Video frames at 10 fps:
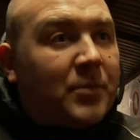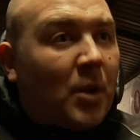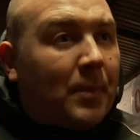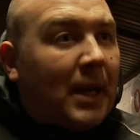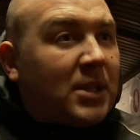
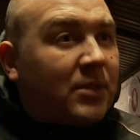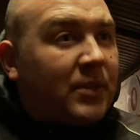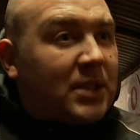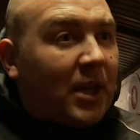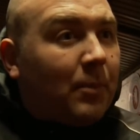domination of
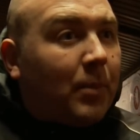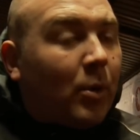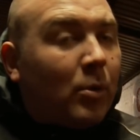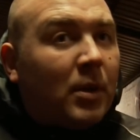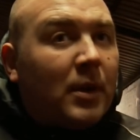the second
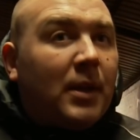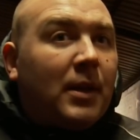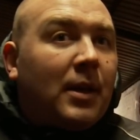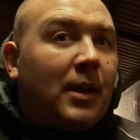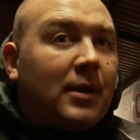ball,
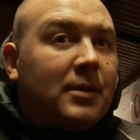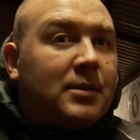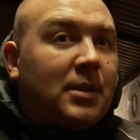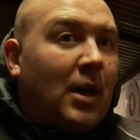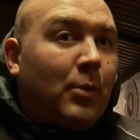
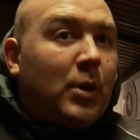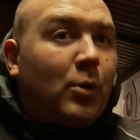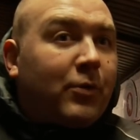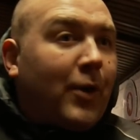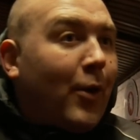and you know, we
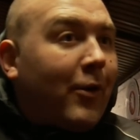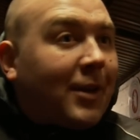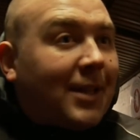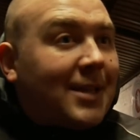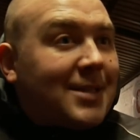all throw our
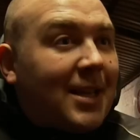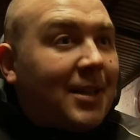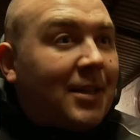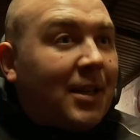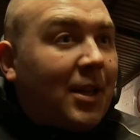ideas in,
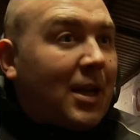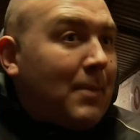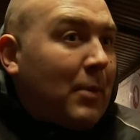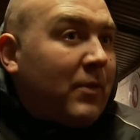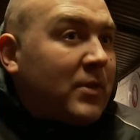and then you
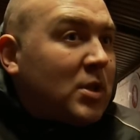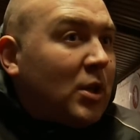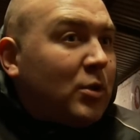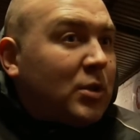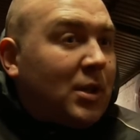come up with a
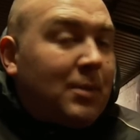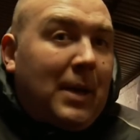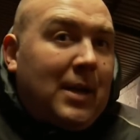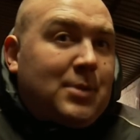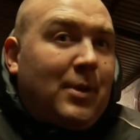solution. You're
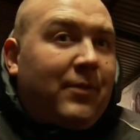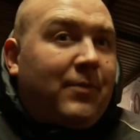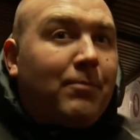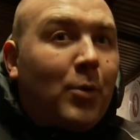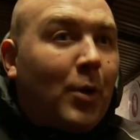better to
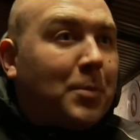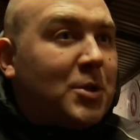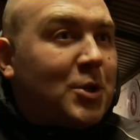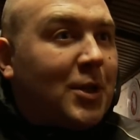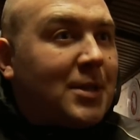have more
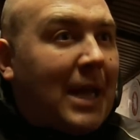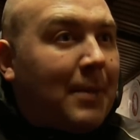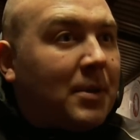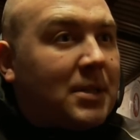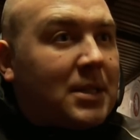options on the
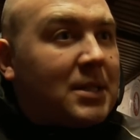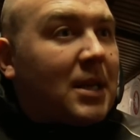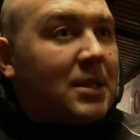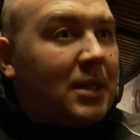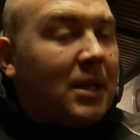table to
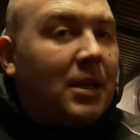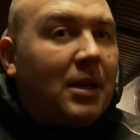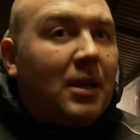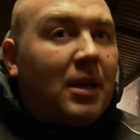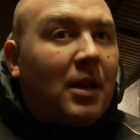discuss it,
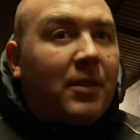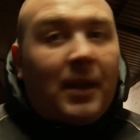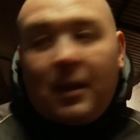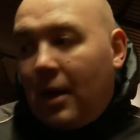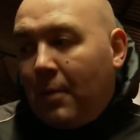and I
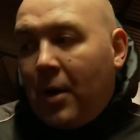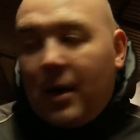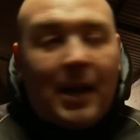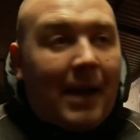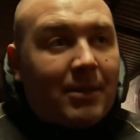think, you know,
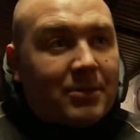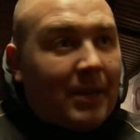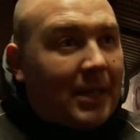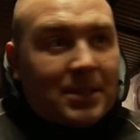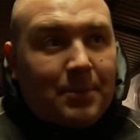mine and Harry's
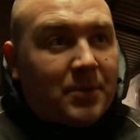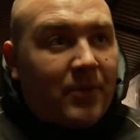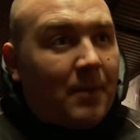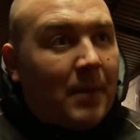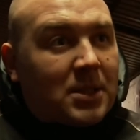relationship is
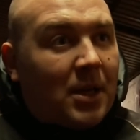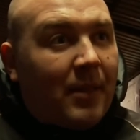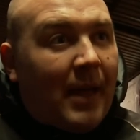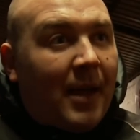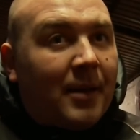very much
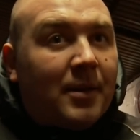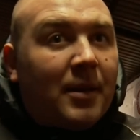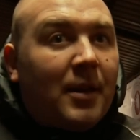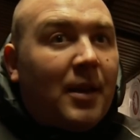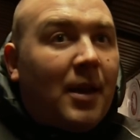like that, and
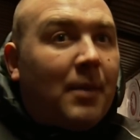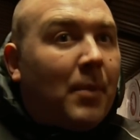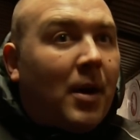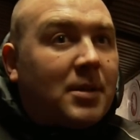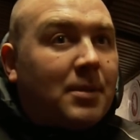
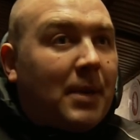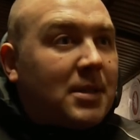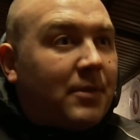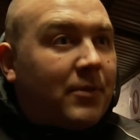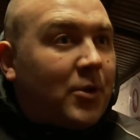Mark's a
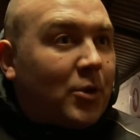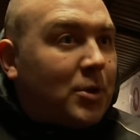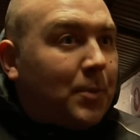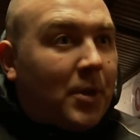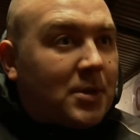massive
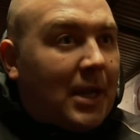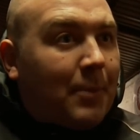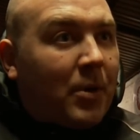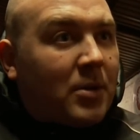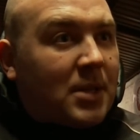contributor to
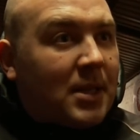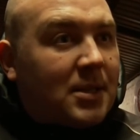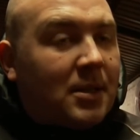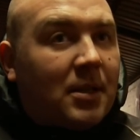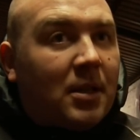that
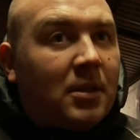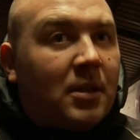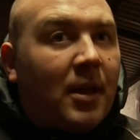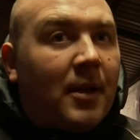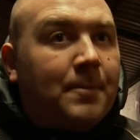process,
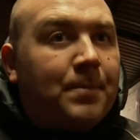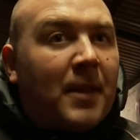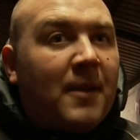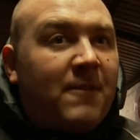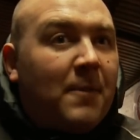and
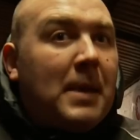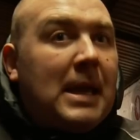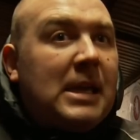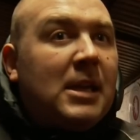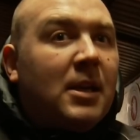for
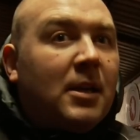me